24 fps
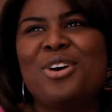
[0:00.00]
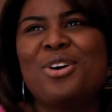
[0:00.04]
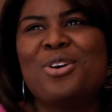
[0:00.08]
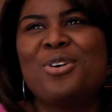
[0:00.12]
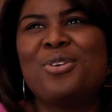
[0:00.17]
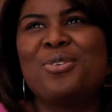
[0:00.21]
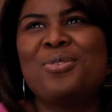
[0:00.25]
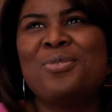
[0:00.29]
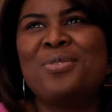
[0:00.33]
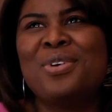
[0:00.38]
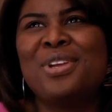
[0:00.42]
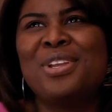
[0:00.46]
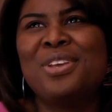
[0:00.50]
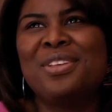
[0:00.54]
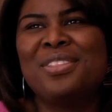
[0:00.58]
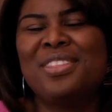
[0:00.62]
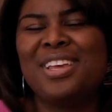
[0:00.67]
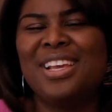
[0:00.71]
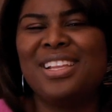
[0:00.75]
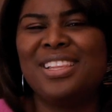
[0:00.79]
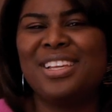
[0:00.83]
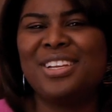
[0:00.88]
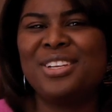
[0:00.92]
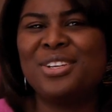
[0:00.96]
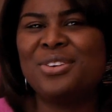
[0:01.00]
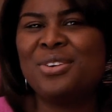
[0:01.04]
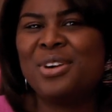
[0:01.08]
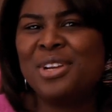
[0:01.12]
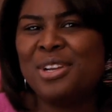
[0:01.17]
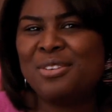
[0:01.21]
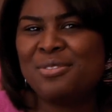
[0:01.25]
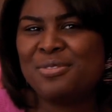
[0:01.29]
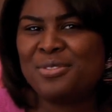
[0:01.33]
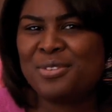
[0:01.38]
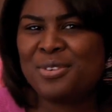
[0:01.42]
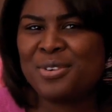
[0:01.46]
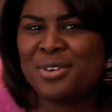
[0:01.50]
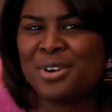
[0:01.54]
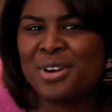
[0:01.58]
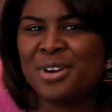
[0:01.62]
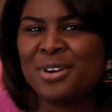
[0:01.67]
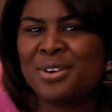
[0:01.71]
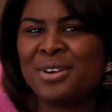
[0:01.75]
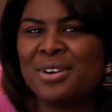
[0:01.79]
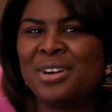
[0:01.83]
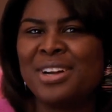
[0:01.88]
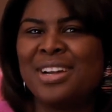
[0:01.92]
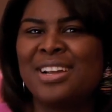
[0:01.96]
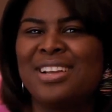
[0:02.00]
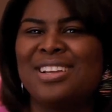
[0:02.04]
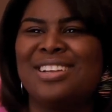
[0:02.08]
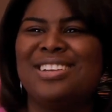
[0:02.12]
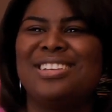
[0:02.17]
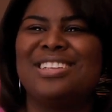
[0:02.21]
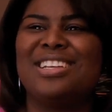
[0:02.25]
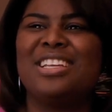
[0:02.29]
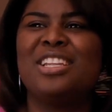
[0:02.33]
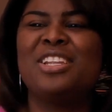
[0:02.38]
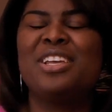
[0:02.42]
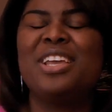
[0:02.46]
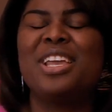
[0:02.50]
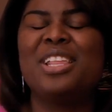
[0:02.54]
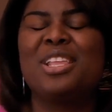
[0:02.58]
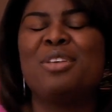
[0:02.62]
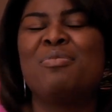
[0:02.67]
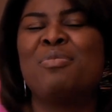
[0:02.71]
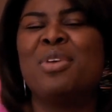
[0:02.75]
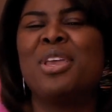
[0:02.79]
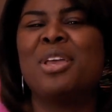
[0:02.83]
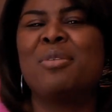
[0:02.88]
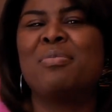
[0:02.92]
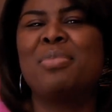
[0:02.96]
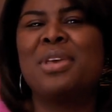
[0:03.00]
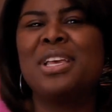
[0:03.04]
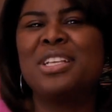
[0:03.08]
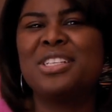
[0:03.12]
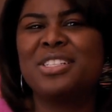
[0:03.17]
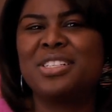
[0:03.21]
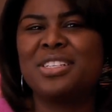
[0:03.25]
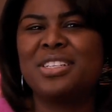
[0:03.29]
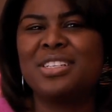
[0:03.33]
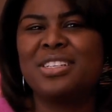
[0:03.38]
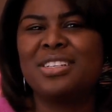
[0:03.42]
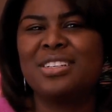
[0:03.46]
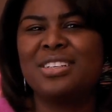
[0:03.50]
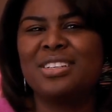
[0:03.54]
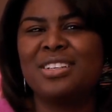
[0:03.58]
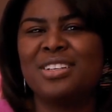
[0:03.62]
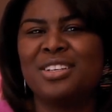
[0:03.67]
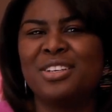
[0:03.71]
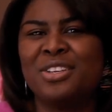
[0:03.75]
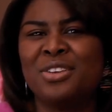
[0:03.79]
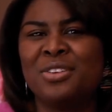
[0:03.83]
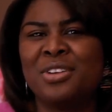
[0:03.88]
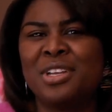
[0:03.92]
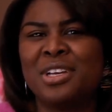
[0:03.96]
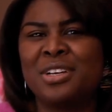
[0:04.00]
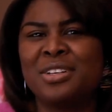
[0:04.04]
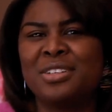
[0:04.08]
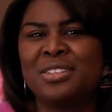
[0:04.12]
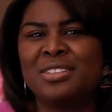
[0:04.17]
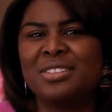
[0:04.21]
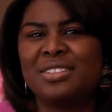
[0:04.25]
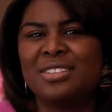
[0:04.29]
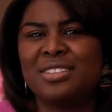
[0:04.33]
what do you think they're doing it for? Or look at the bigger picture, you know?